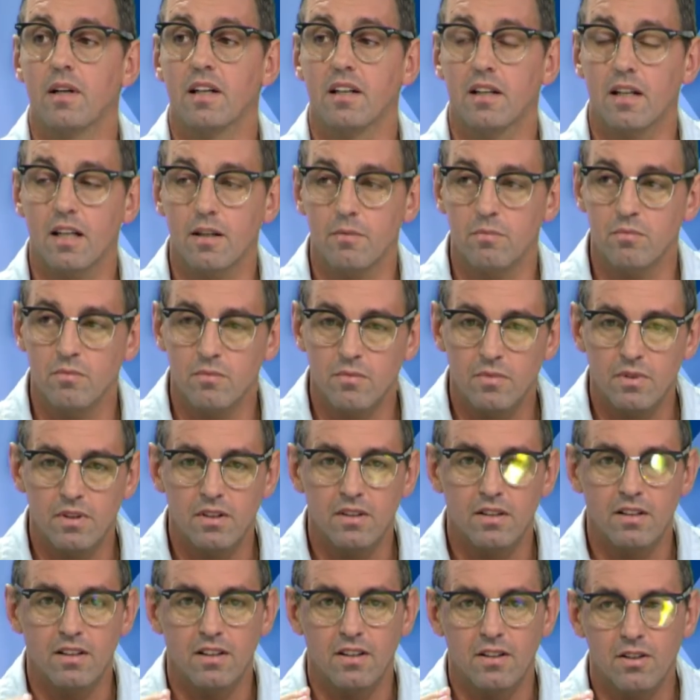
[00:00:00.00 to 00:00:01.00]
and keep
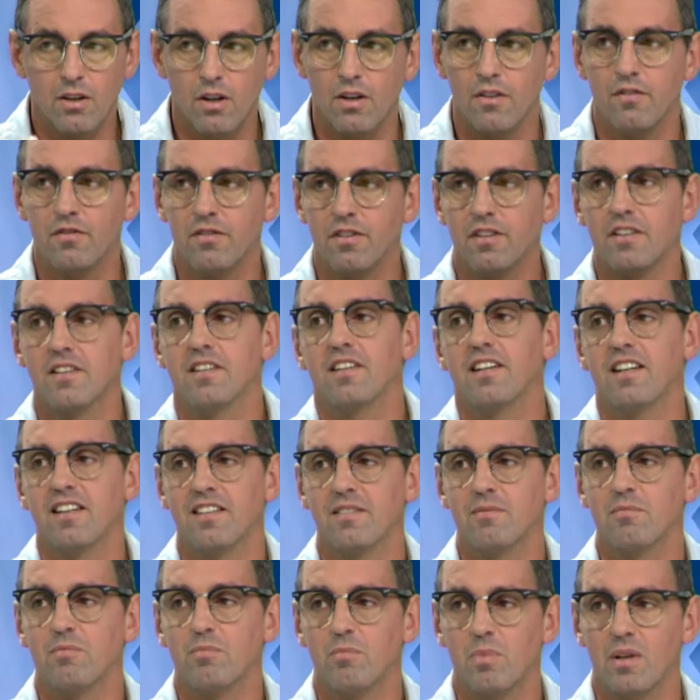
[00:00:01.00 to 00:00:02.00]
confident
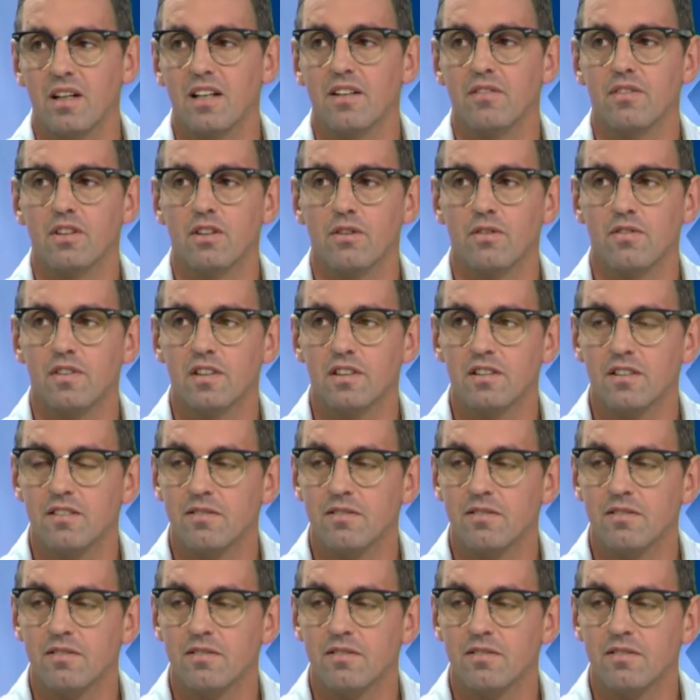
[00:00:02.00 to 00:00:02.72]
and believe in your vision.